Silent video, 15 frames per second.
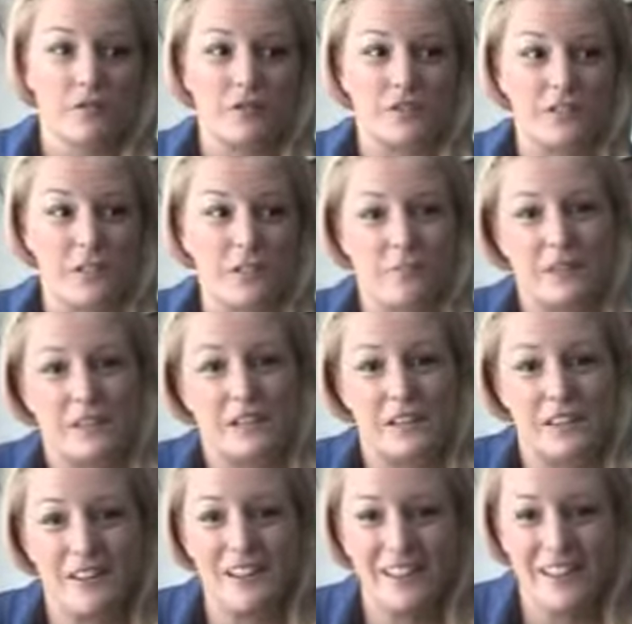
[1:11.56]
something
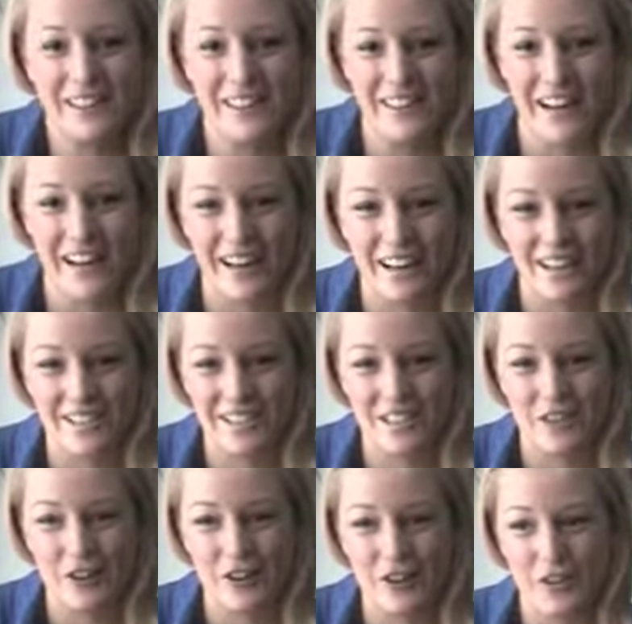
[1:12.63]
that, you
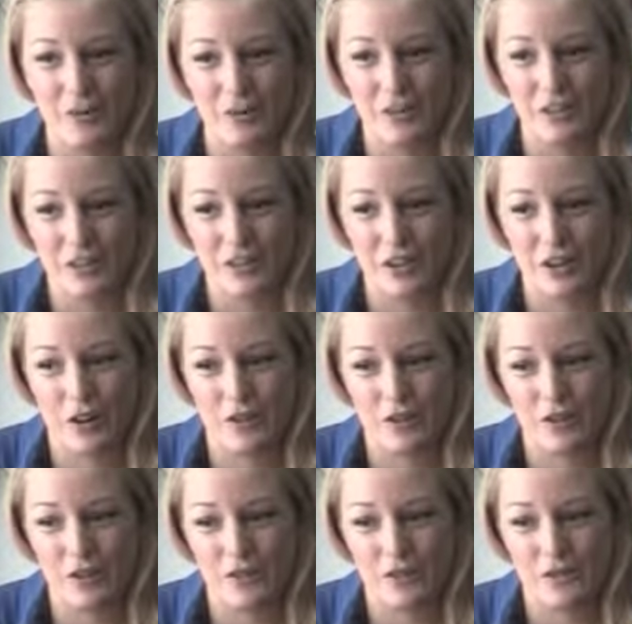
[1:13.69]
know, it wasn't going
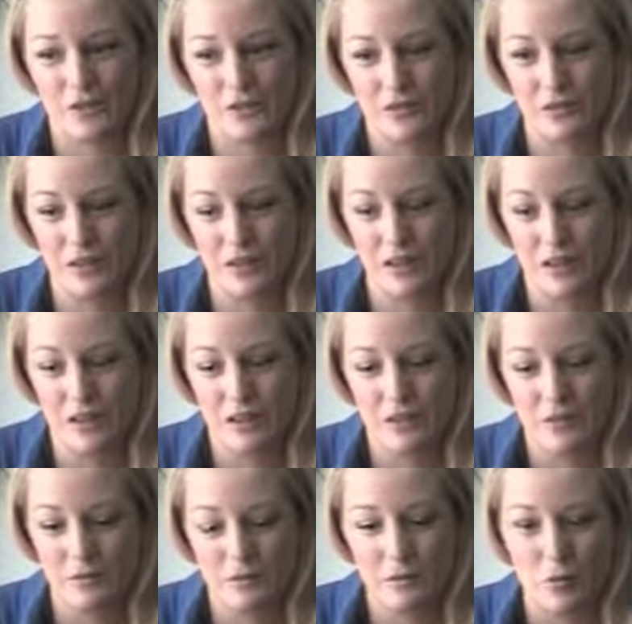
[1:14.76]
to,
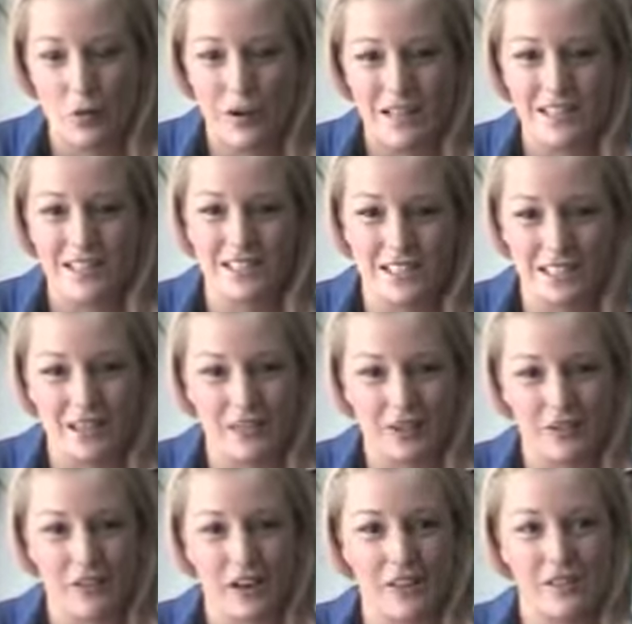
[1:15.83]
it was more aesthetic
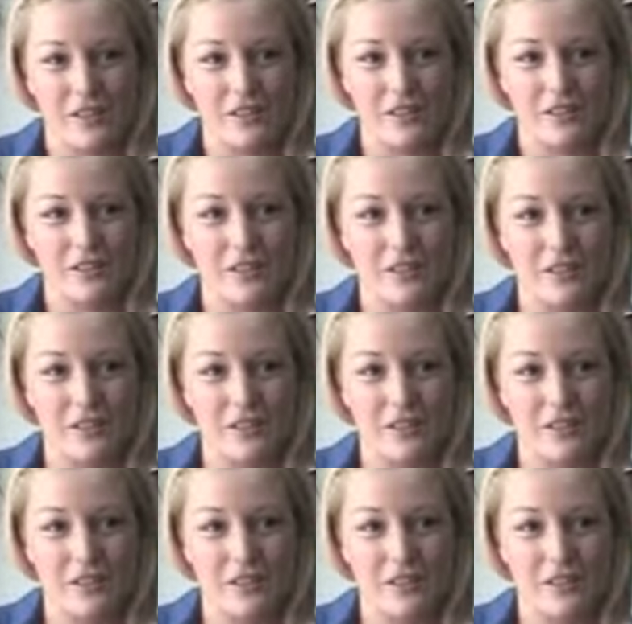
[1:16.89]
rather than,